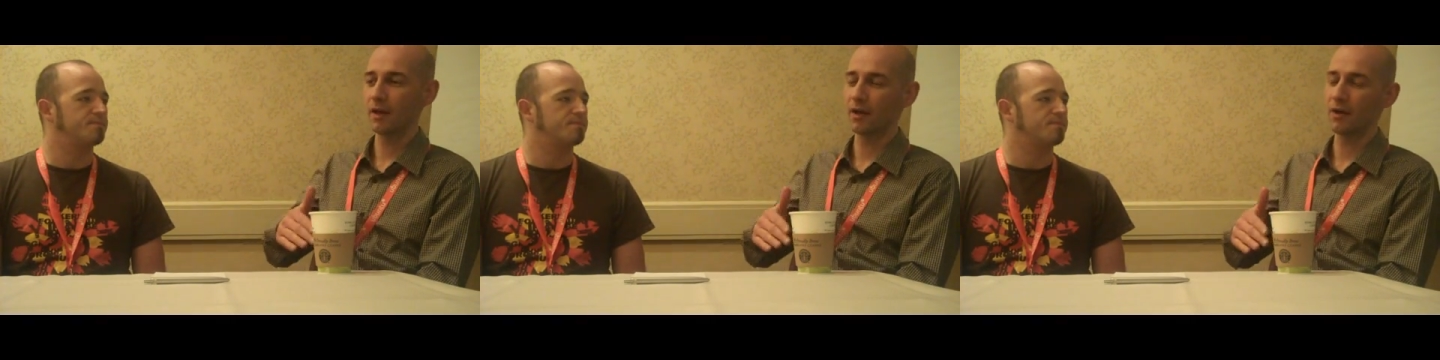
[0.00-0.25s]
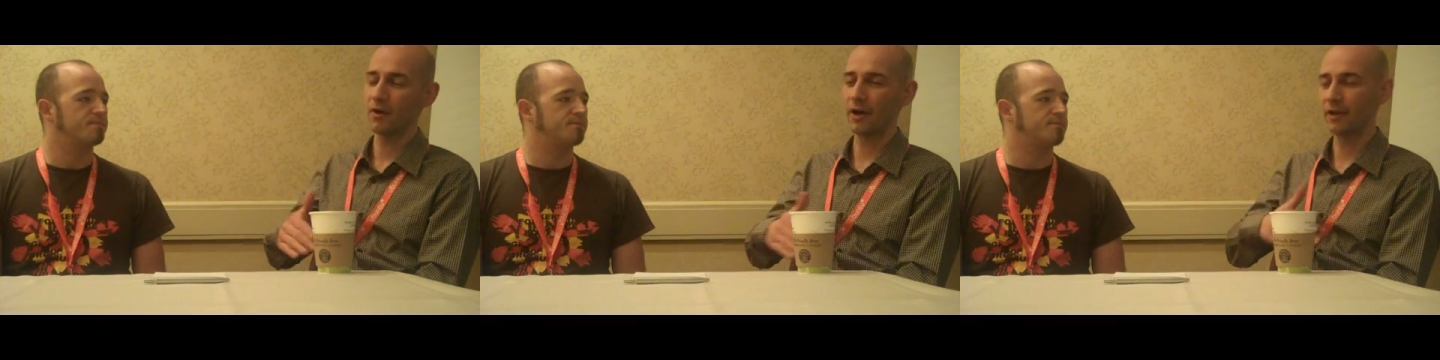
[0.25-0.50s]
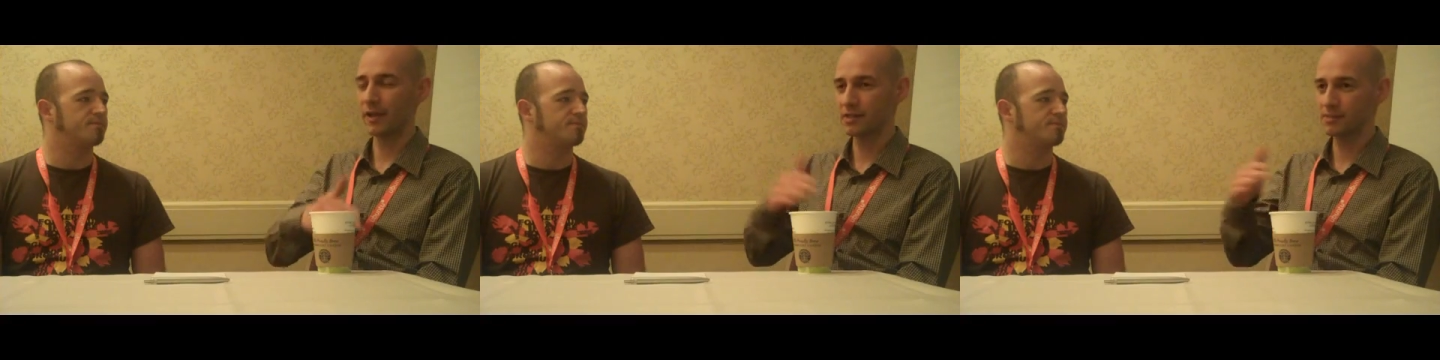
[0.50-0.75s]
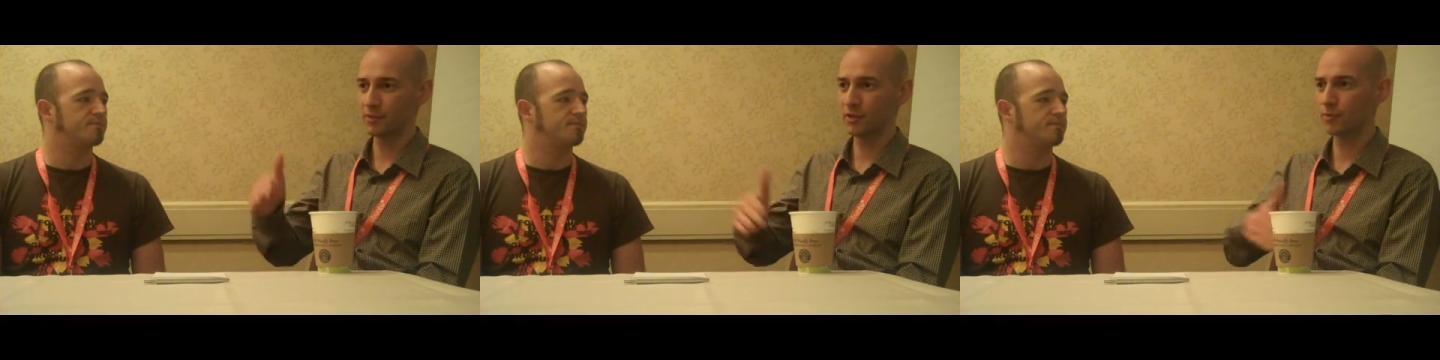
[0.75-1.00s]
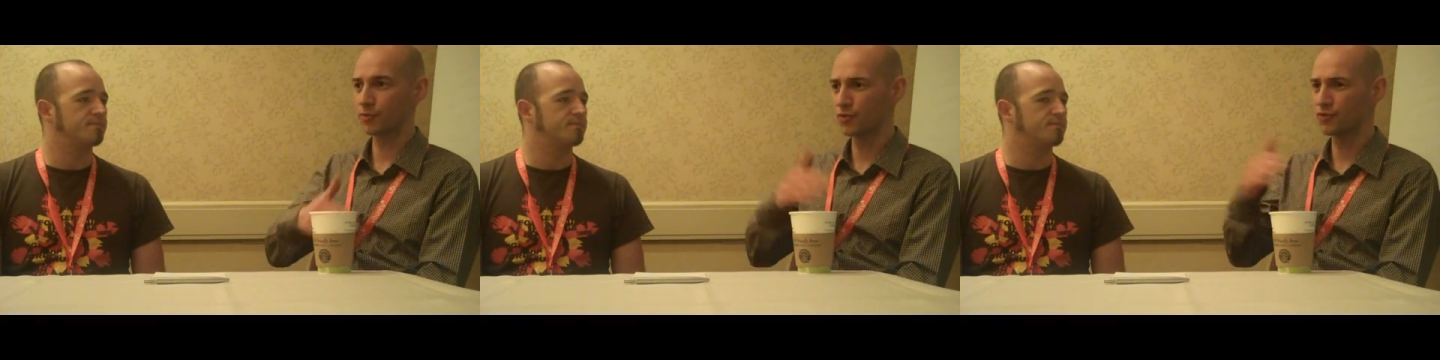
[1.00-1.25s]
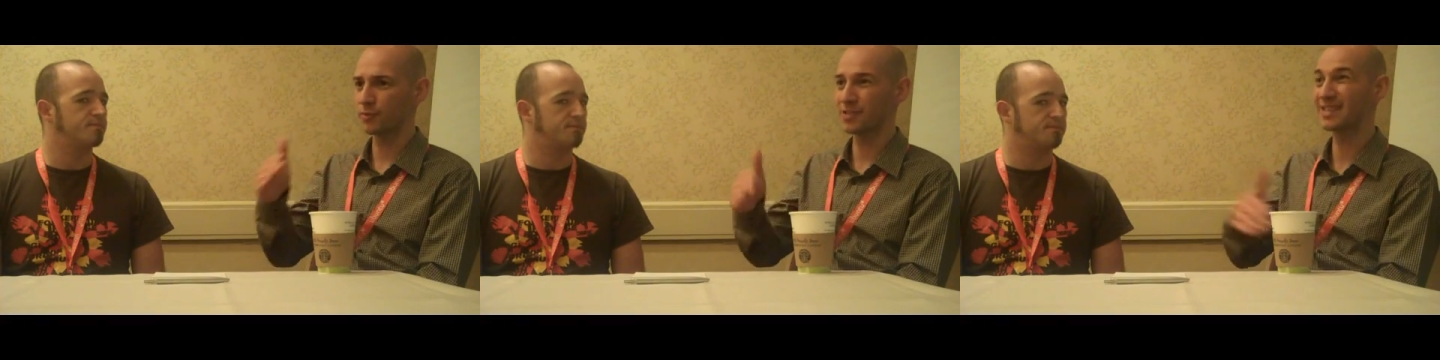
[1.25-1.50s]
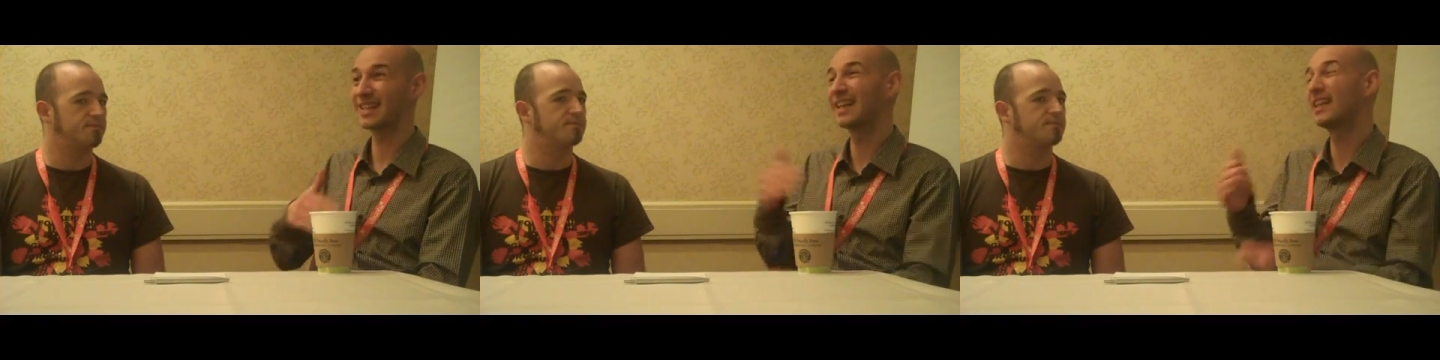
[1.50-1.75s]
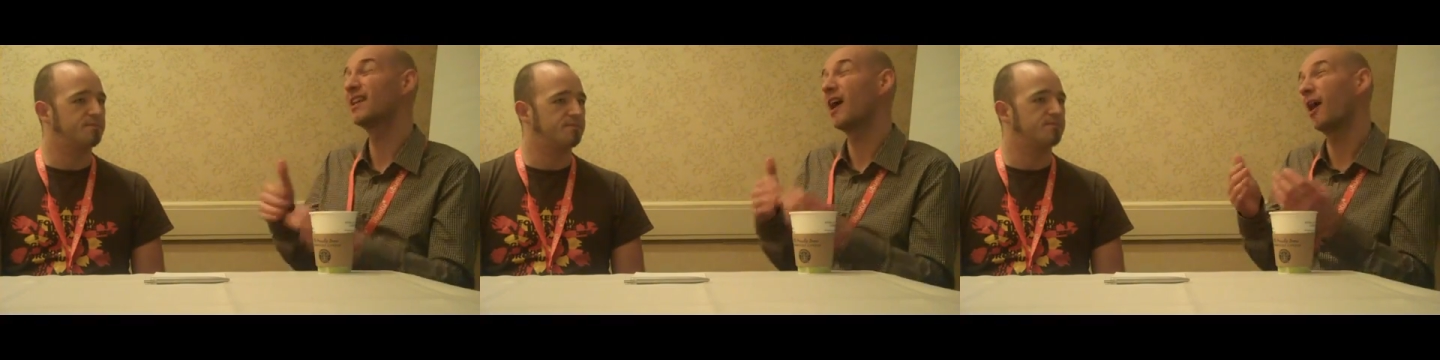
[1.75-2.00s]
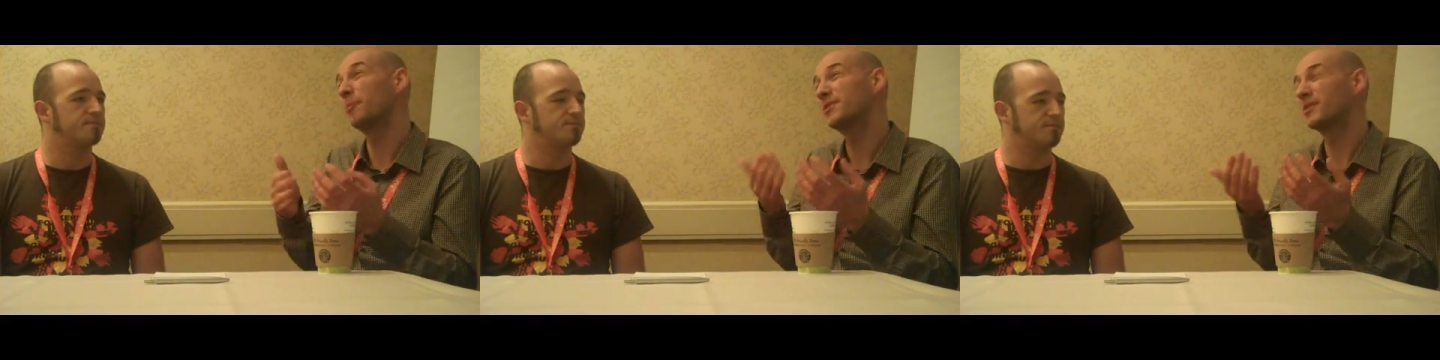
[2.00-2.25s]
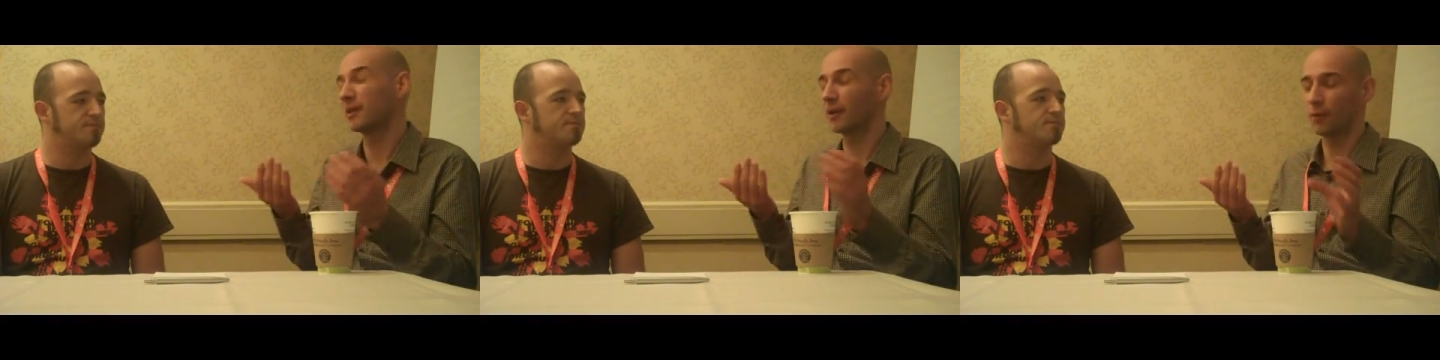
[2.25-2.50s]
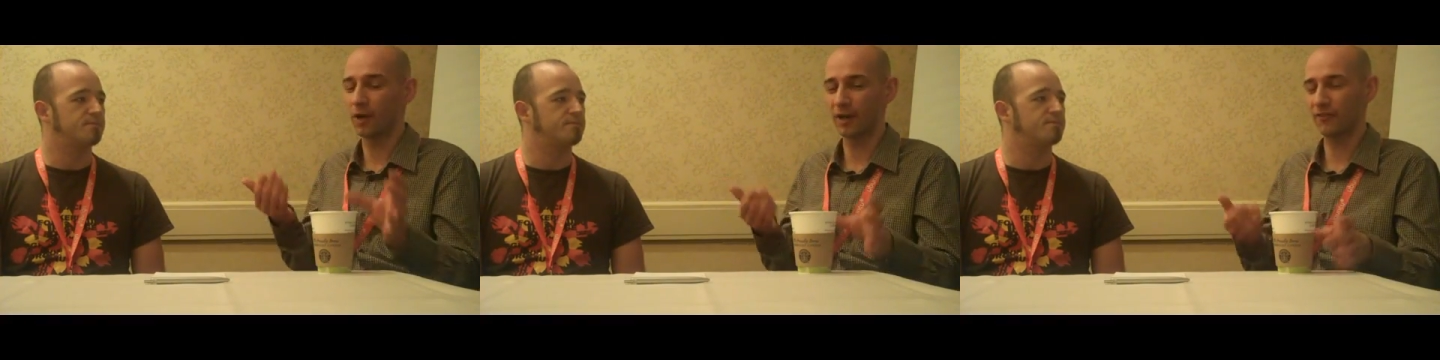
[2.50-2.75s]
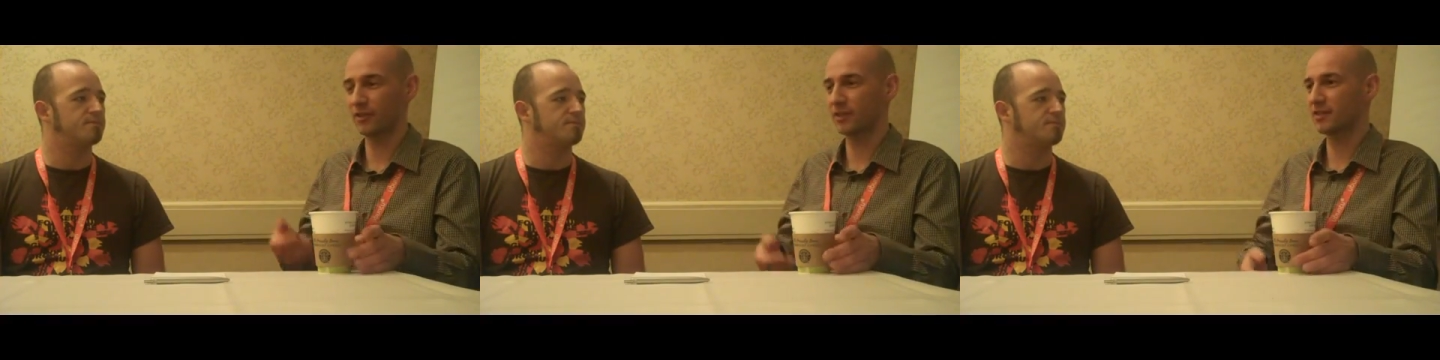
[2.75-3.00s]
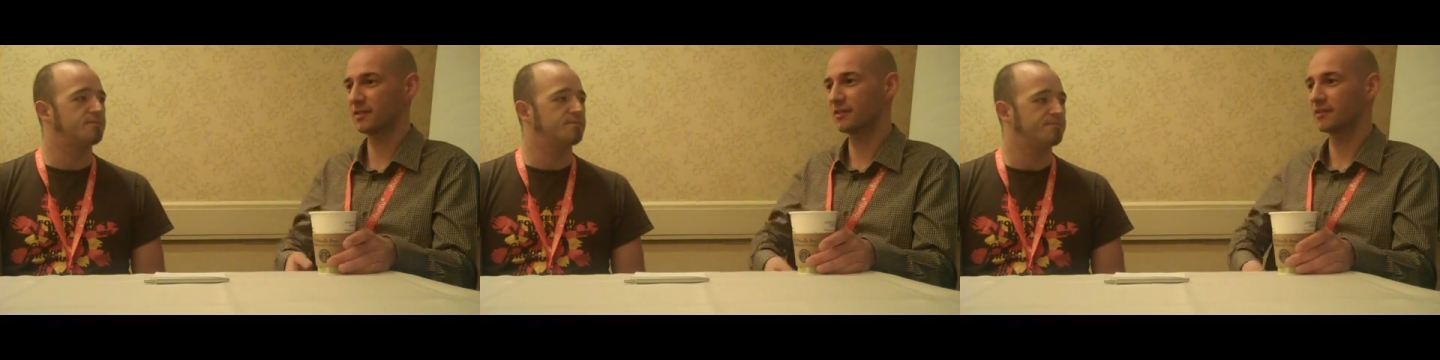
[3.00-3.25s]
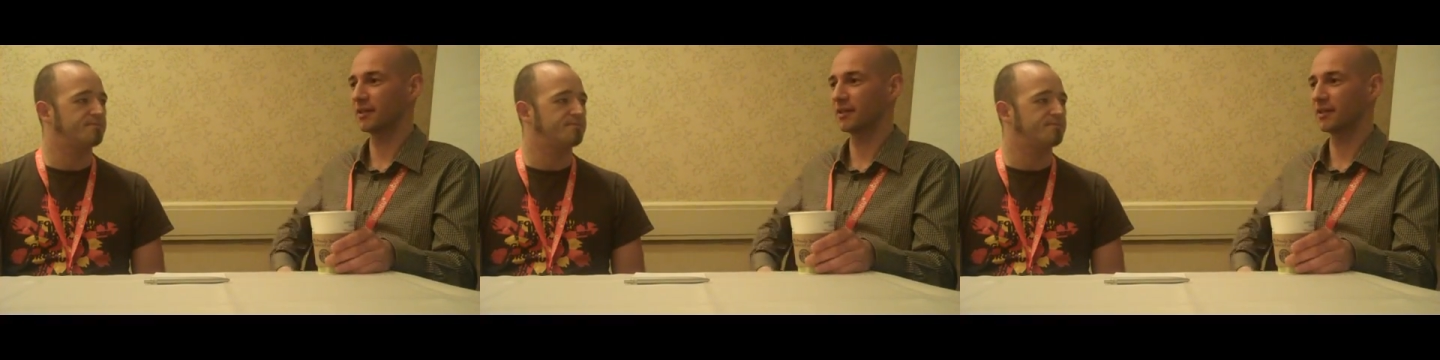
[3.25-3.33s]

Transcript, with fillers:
Speaker 1: uh, uh, enhancement, improvements, cleanups, uh, well, if it's,